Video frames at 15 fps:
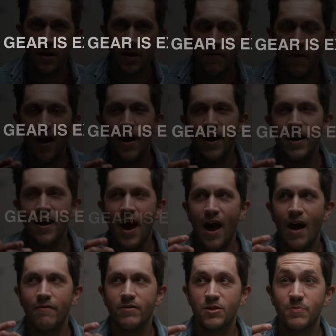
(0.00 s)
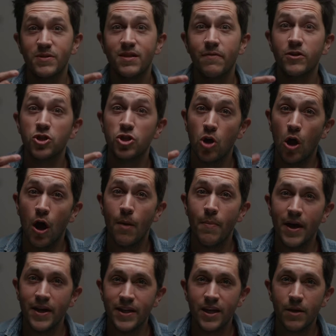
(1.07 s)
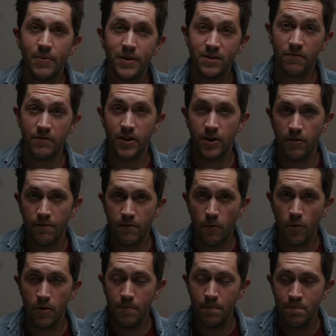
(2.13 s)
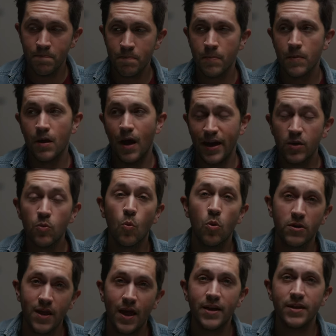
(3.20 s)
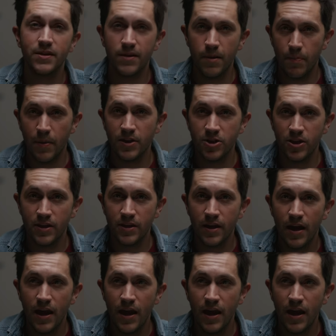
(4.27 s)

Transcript: If I have a specific job I need a piece of gear for, I can work that into the budget.